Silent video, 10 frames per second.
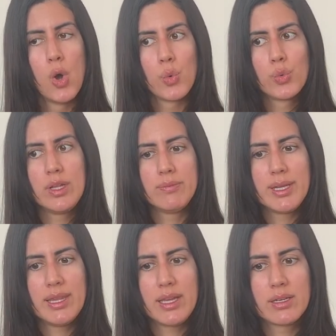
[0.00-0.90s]
will be
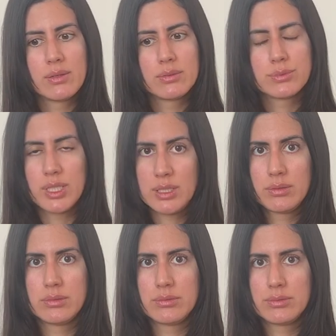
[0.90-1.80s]
like
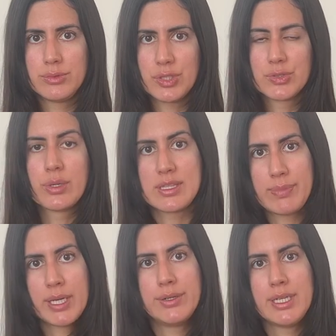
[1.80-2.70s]
wow you're so
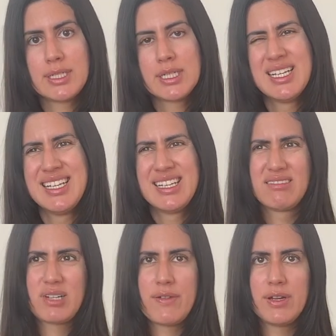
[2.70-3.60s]
inspiring
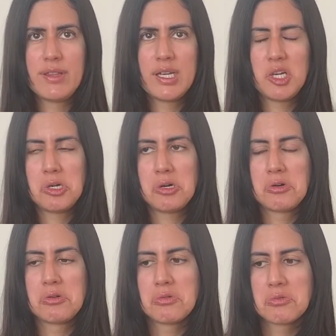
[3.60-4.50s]
rather than
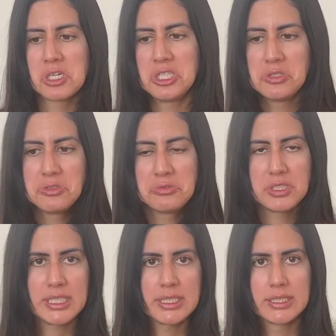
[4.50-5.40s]
oh what are you
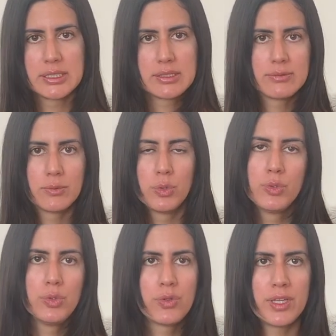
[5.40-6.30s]
doing who do
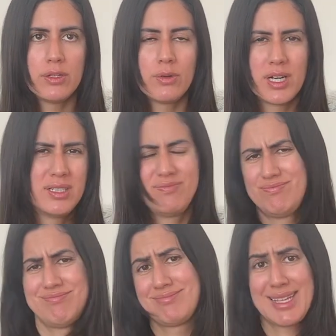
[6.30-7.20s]
you think you are
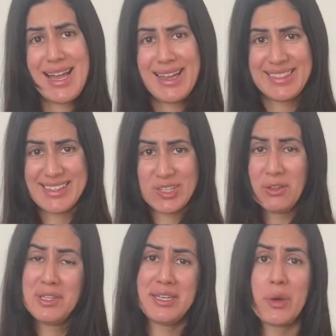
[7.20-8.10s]
that's
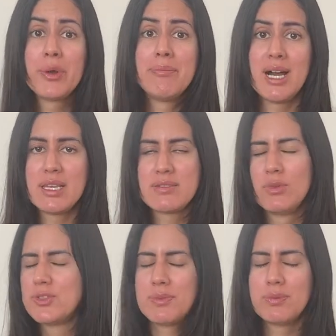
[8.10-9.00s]
only in our minds
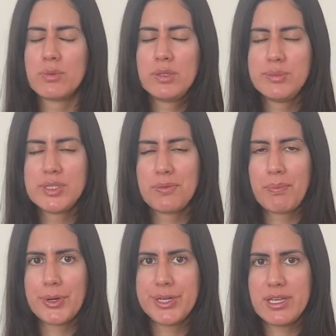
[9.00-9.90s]
most people will be
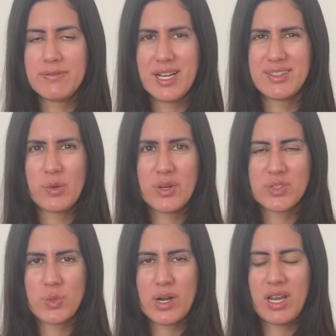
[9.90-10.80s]
supportive and the ones
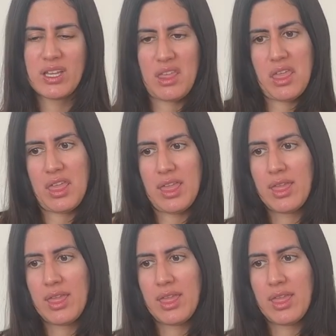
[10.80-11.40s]
who are like eh,